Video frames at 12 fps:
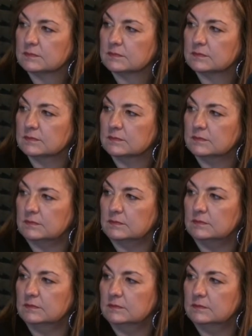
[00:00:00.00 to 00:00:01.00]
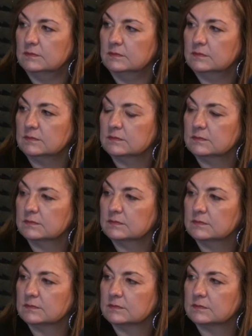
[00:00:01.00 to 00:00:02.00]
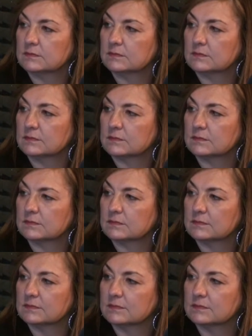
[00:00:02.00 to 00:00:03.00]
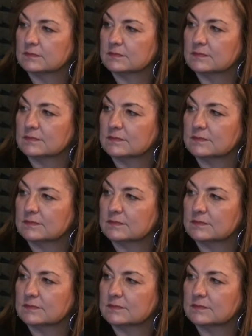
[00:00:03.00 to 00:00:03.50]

No words are spoken by the person on screen.